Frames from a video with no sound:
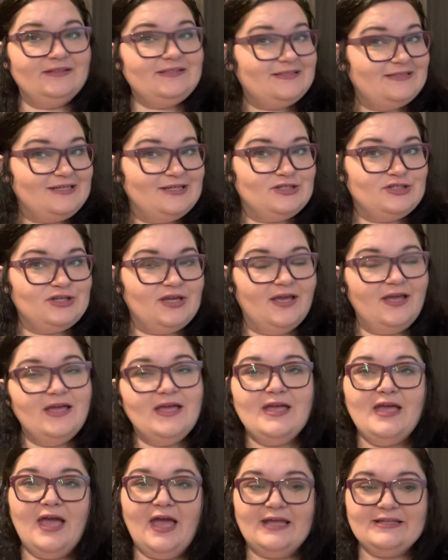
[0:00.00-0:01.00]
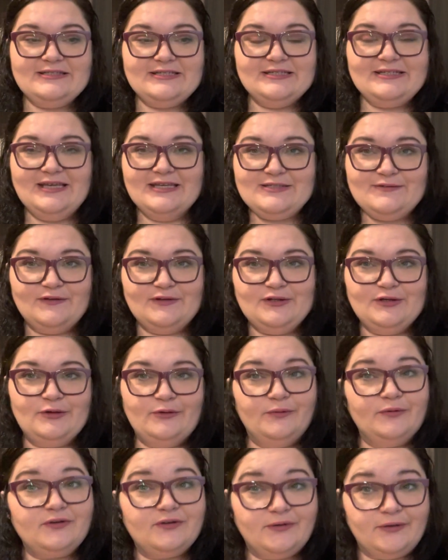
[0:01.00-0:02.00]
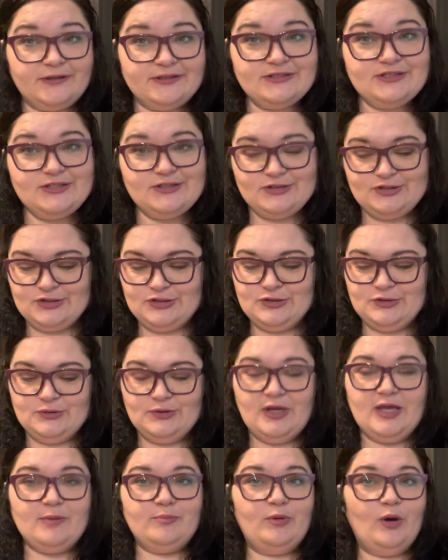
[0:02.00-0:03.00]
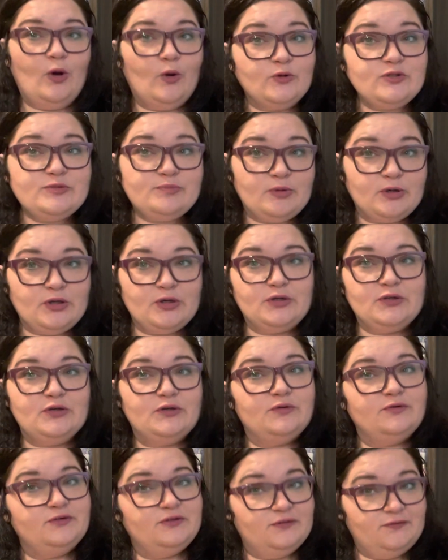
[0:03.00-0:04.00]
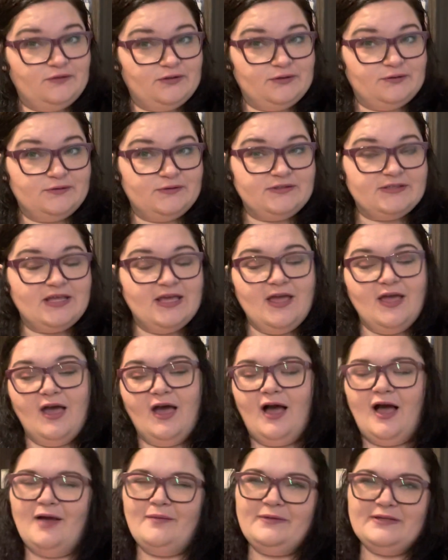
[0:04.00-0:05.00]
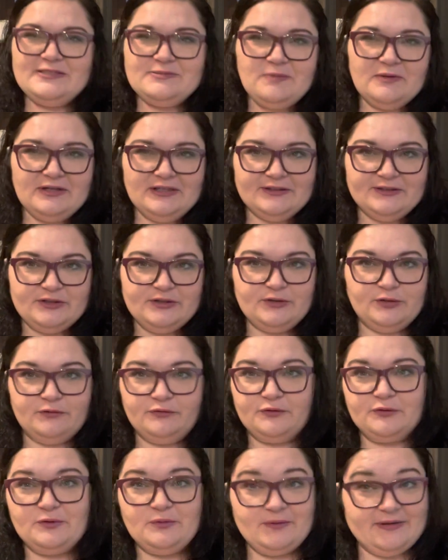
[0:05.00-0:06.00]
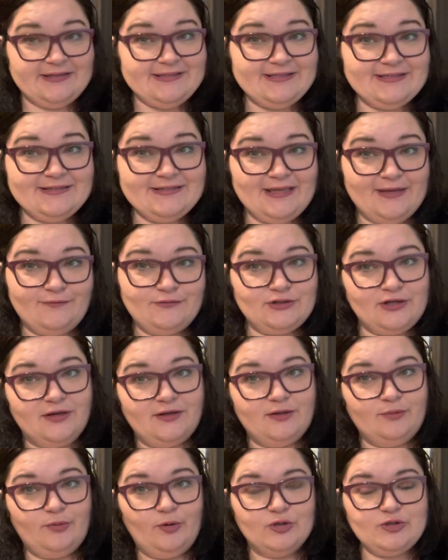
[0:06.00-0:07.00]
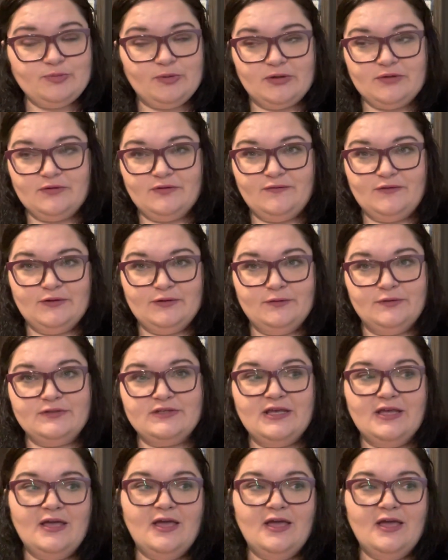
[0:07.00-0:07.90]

It's Teesha. And today's video, we're going to do a post-burn reviews. Um, it's been a little over a week since I've done a post-burn reviews.